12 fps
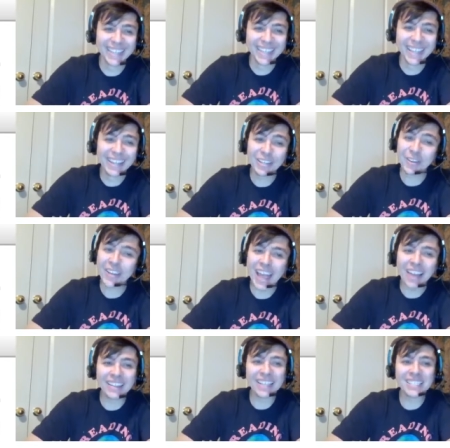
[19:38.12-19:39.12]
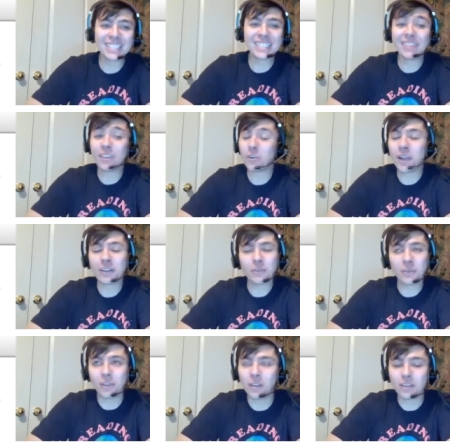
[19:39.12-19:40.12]
Your calculations get the correct
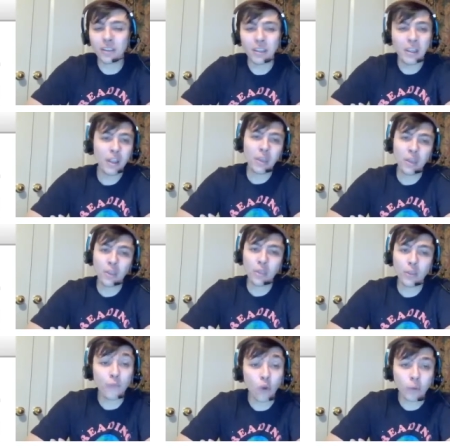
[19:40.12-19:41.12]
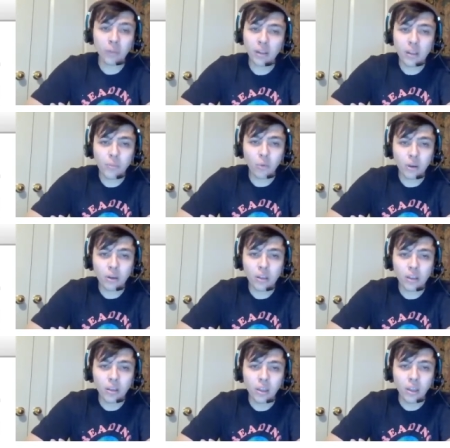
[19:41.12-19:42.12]
results. The formalism works.
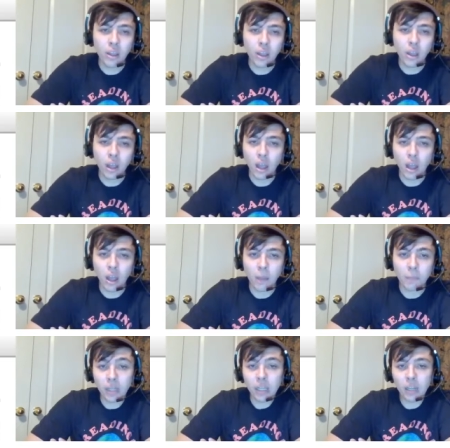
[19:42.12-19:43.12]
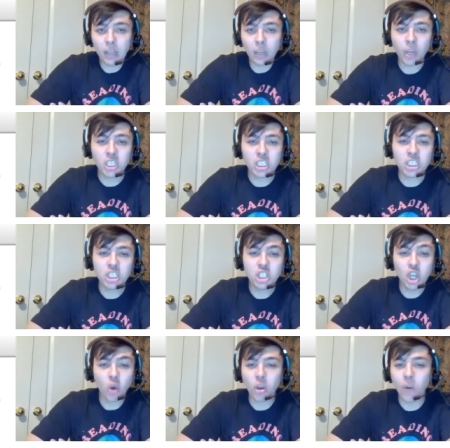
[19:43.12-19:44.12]
Um, clearly, we just
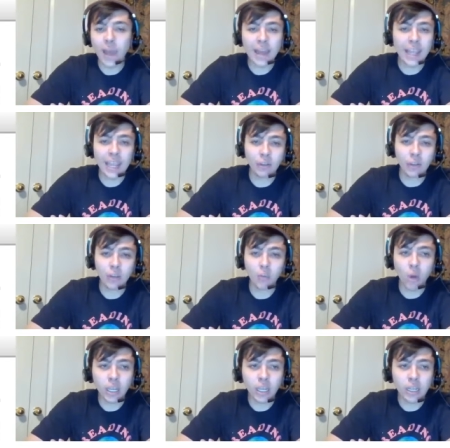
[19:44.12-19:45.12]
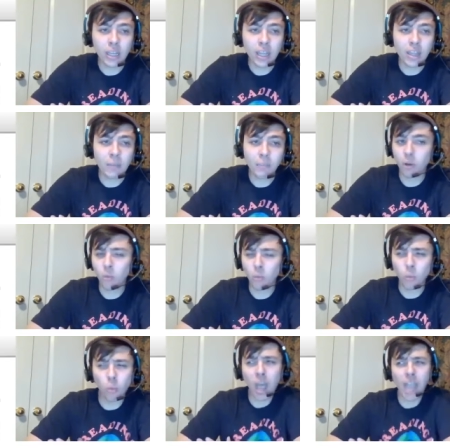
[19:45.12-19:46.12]
don't know how to handle this wonkiness, but
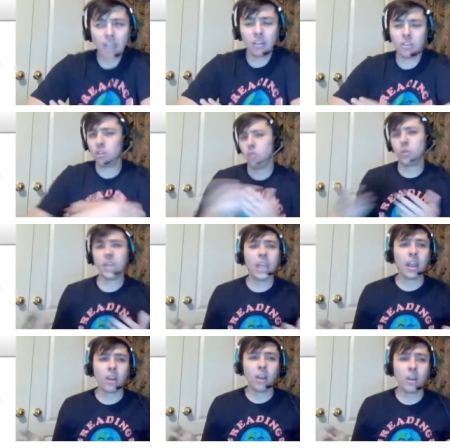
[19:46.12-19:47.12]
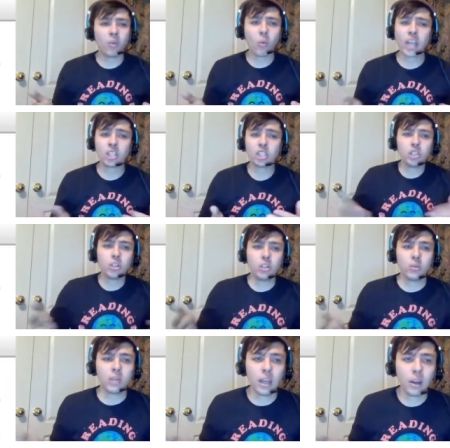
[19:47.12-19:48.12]
why do you care? And why should you
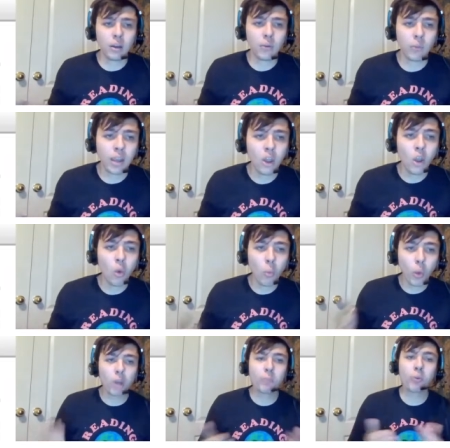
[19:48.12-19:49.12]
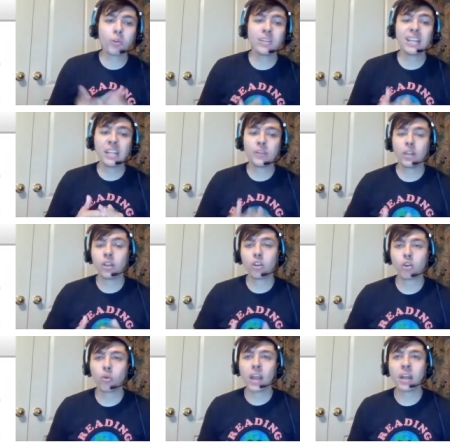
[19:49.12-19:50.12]
care, right? We are predicting things
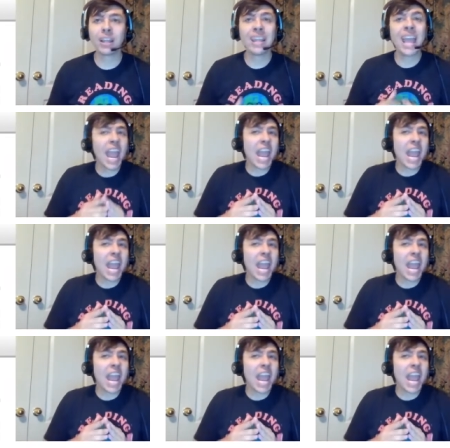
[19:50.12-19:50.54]
correctly and